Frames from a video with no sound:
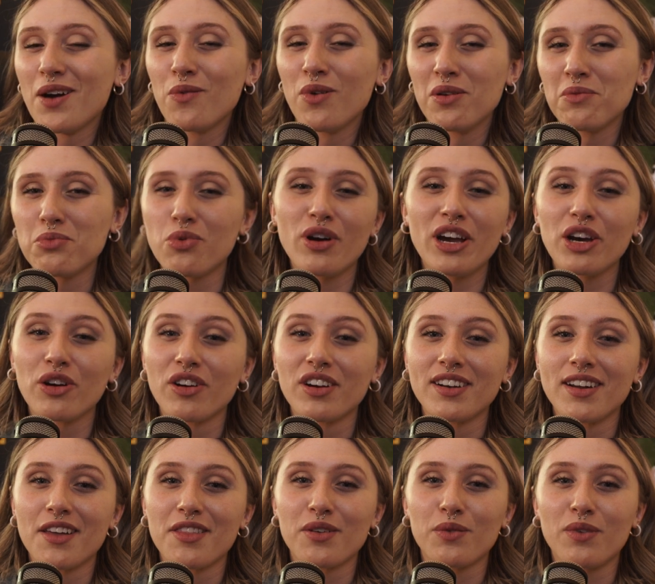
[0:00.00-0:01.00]
one point or
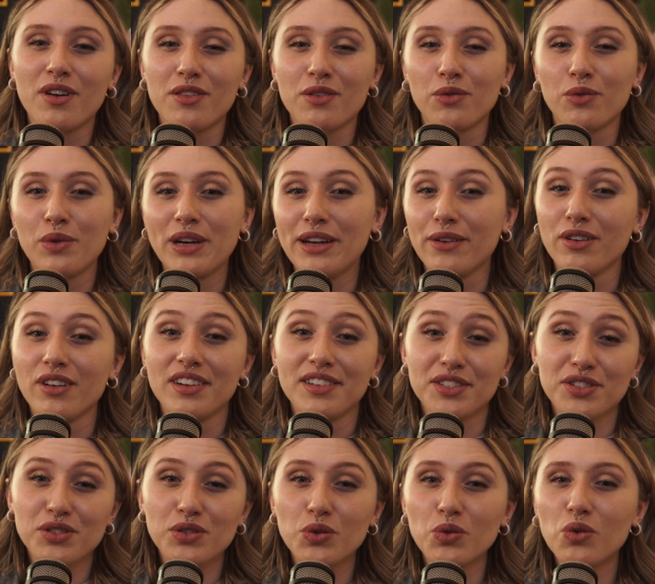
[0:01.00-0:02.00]
another, whether we were in
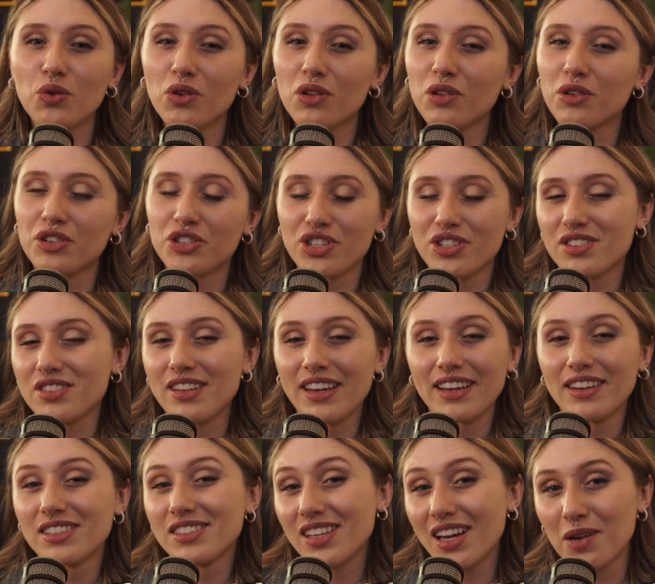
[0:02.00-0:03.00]
school or just
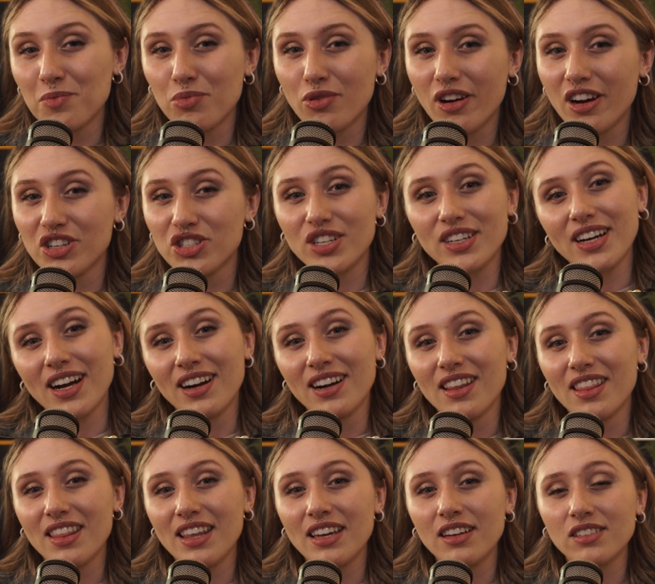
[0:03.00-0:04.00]
like side project kind
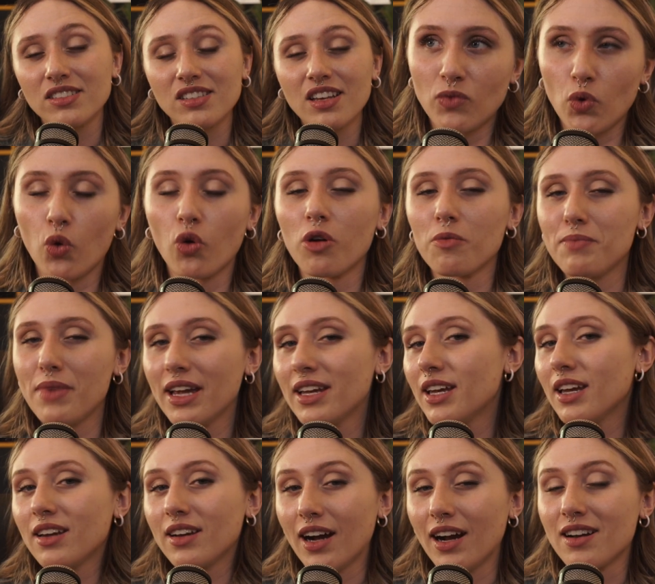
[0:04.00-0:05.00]
of things, or
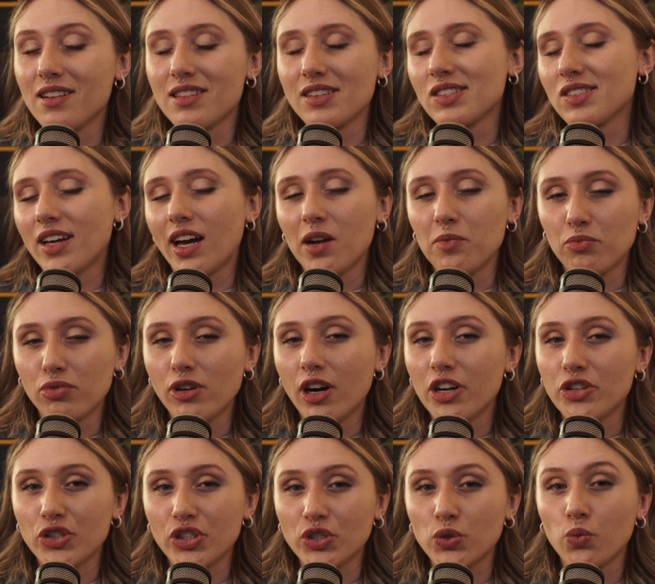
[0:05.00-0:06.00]
making kind of the side
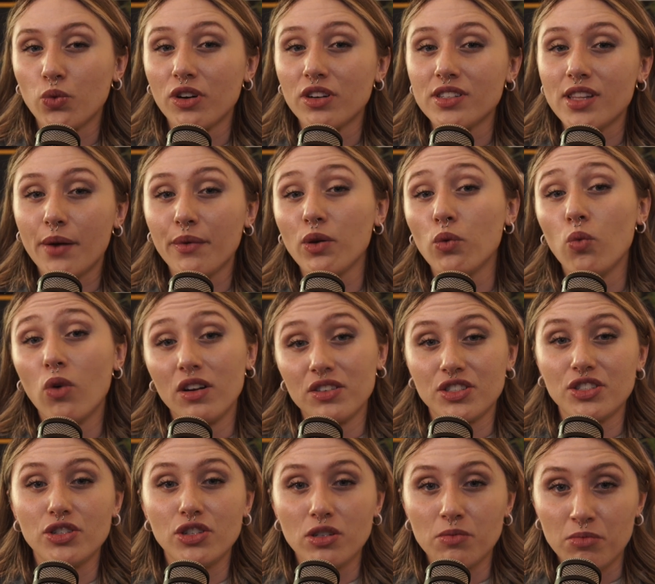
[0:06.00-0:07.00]
project work that we want
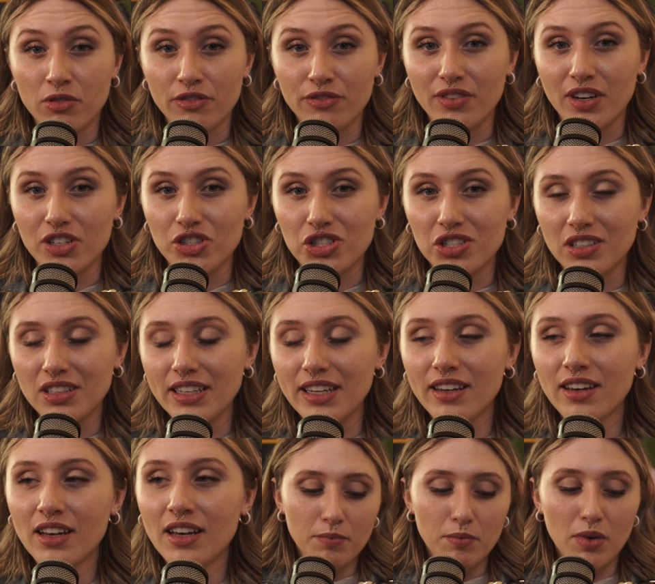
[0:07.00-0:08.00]
to do
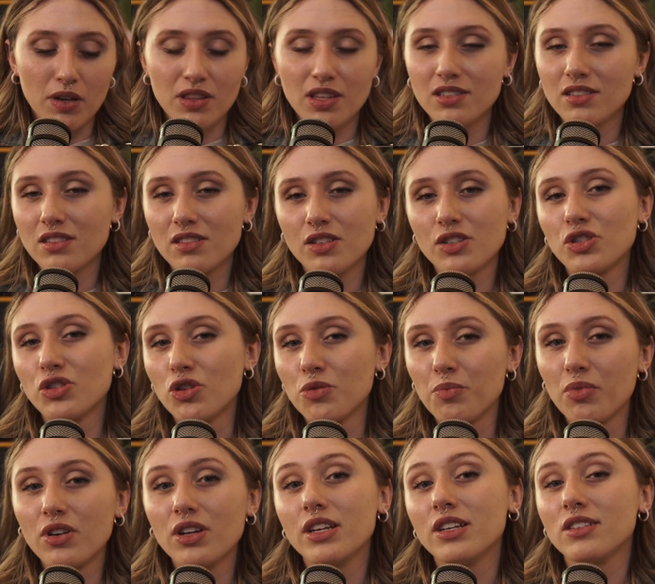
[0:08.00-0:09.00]
professionally. But this is a
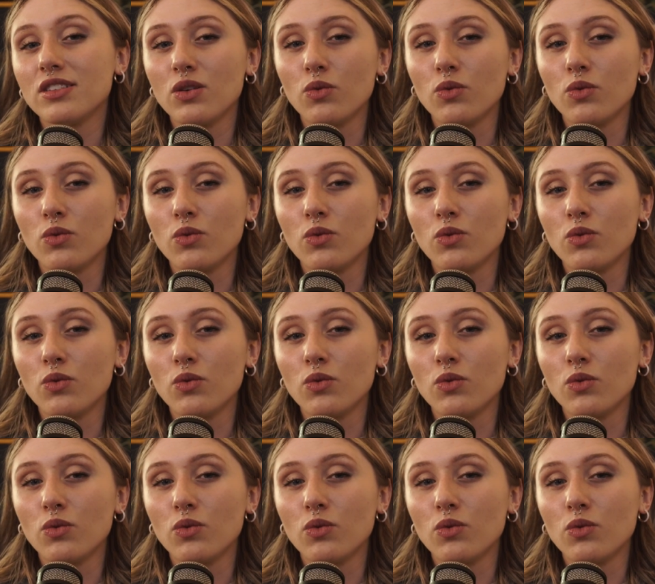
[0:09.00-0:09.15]
super easy